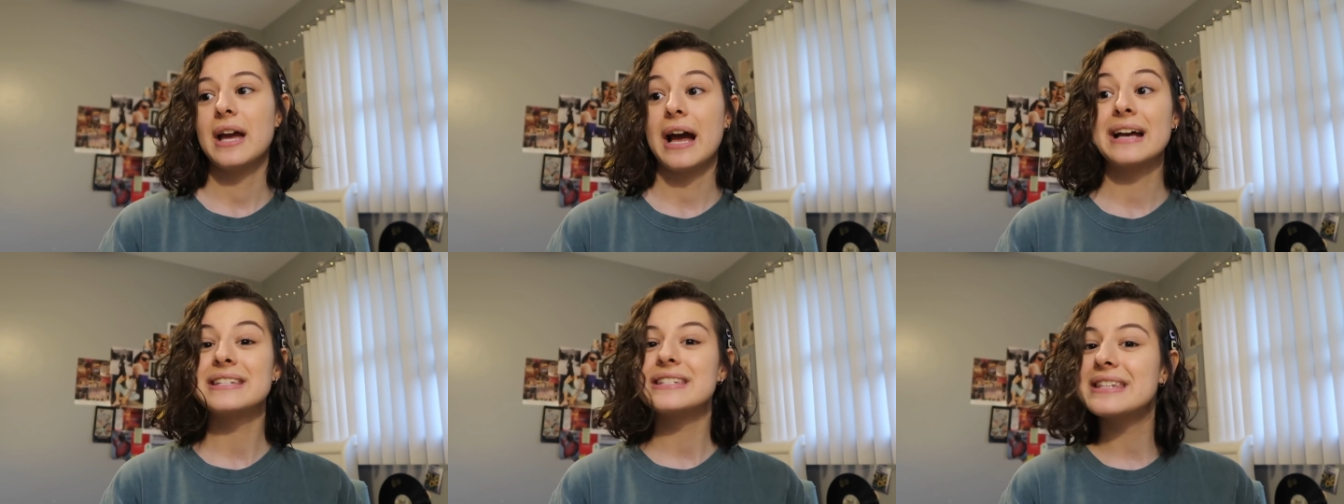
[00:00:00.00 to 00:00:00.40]

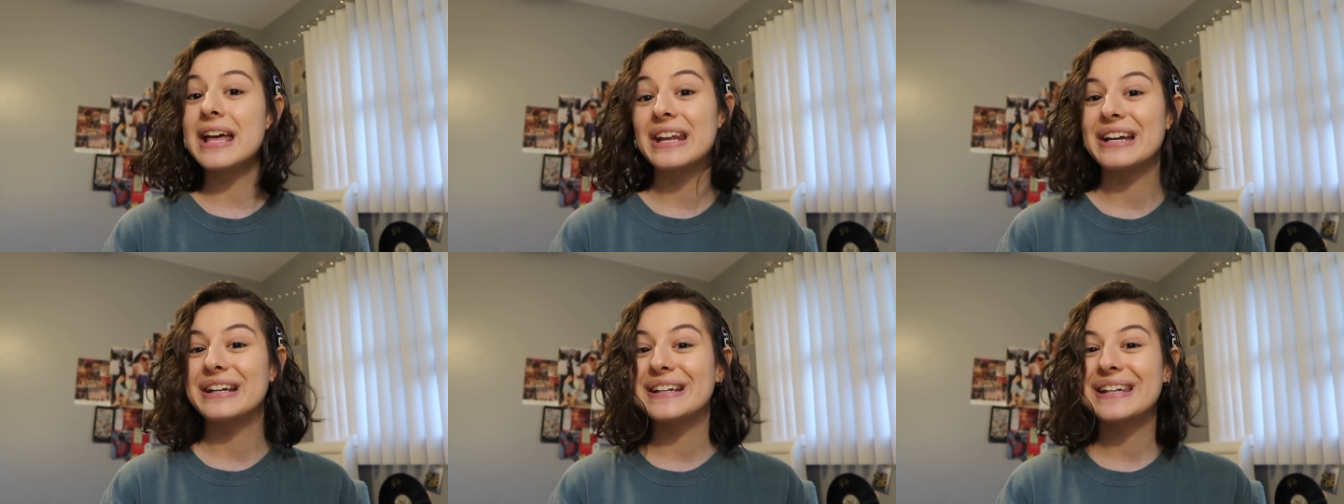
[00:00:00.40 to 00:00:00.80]

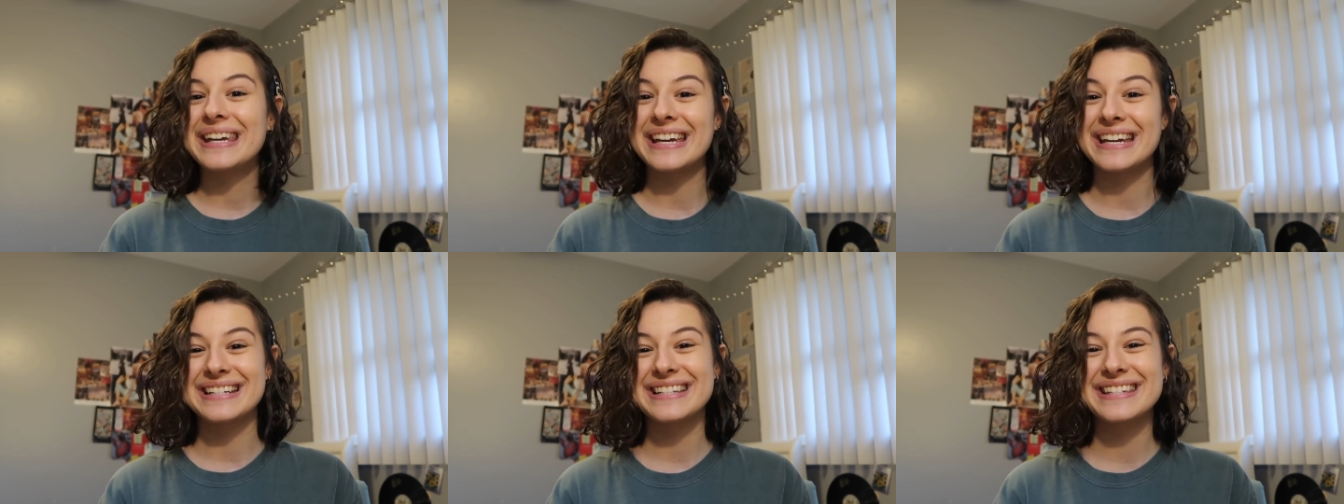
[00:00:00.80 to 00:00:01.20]
aesthetic
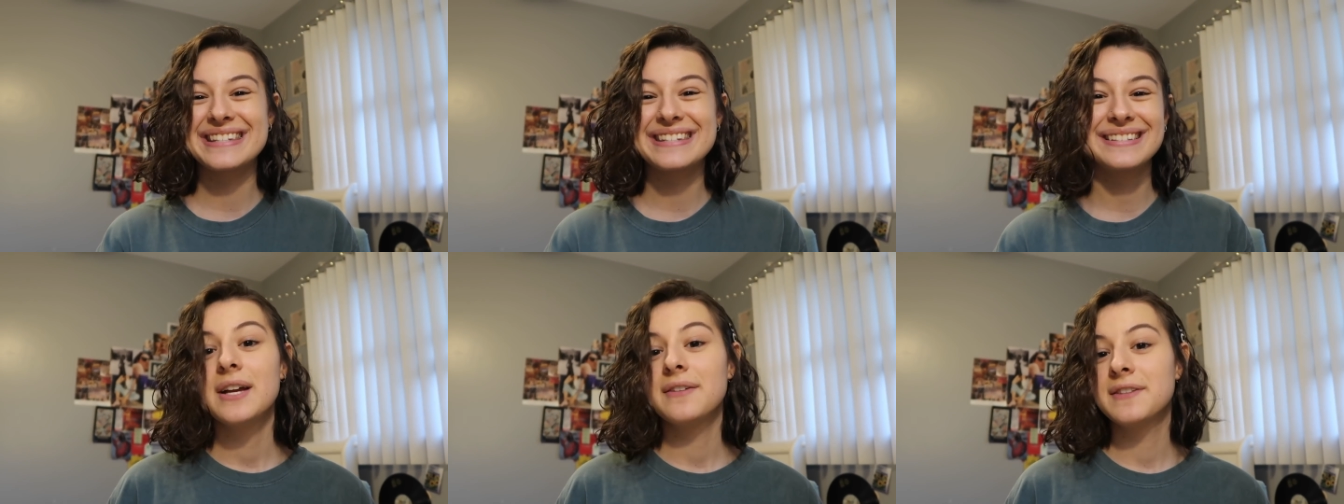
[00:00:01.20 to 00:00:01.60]

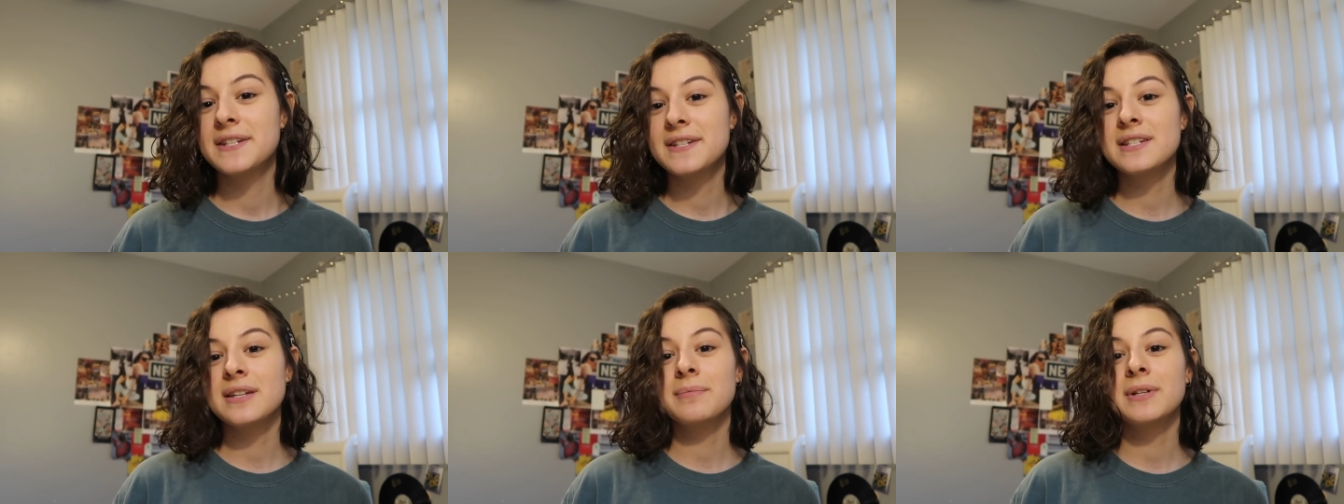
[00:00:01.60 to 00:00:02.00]
kits. If
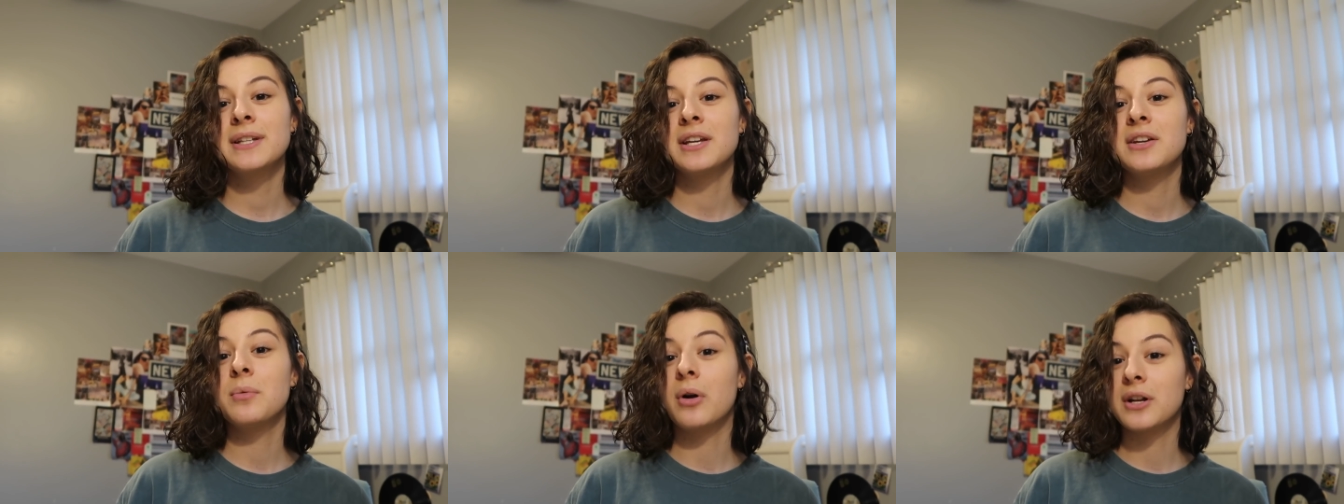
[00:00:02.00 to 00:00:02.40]
this is something
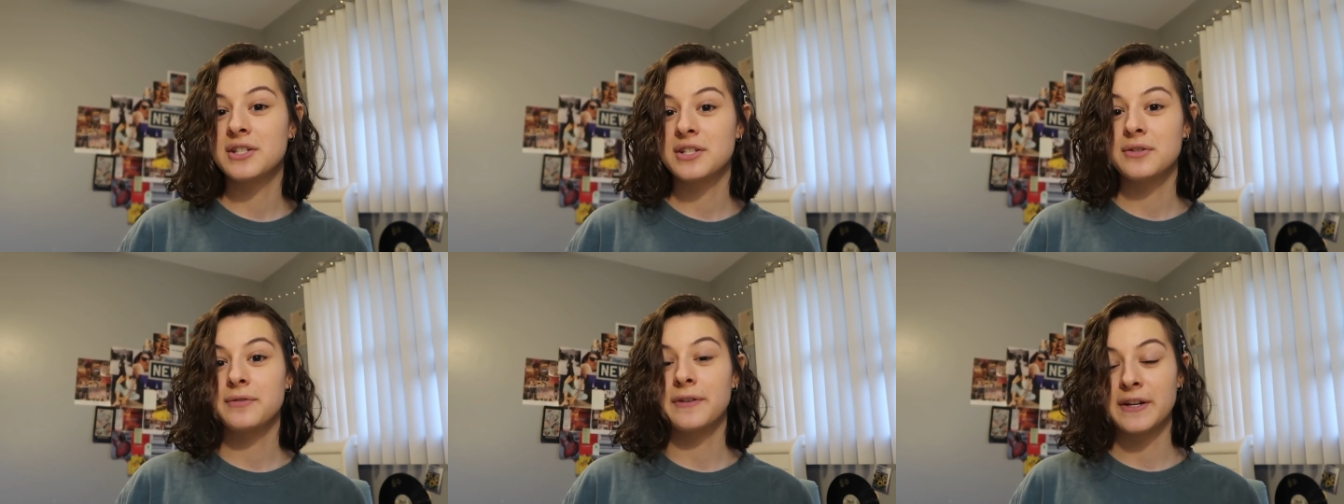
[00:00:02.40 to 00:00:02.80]
that you want to
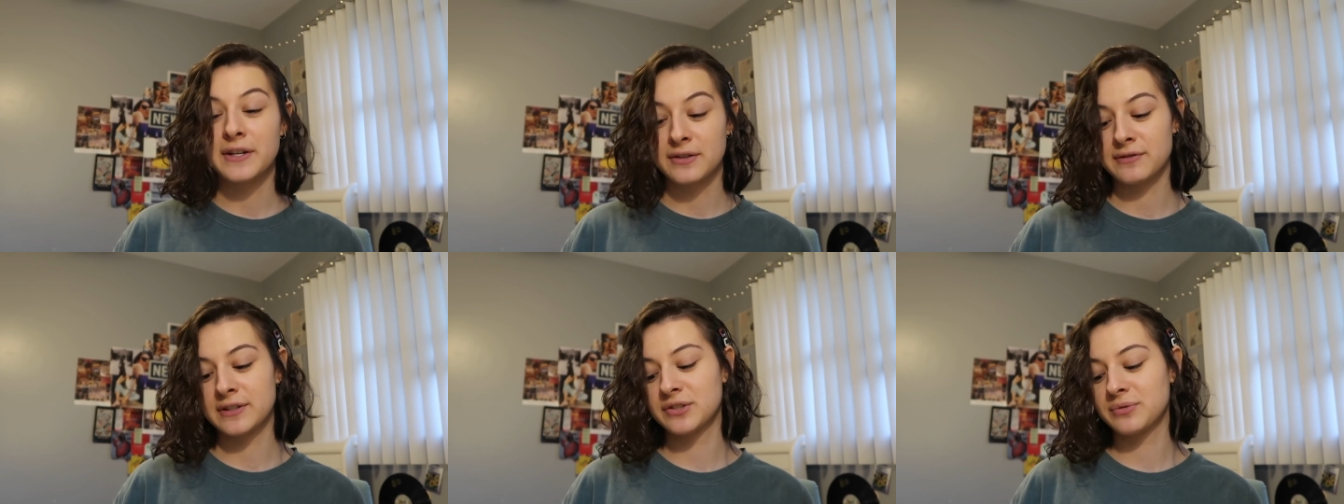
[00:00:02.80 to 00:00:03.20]
do for
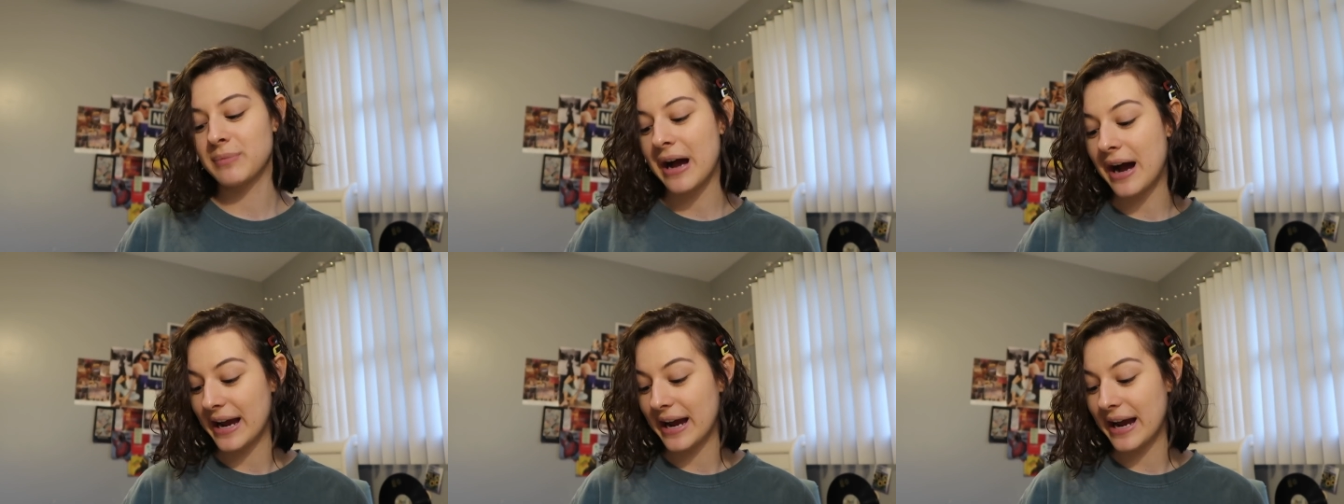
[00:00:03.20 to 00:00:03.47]
your room,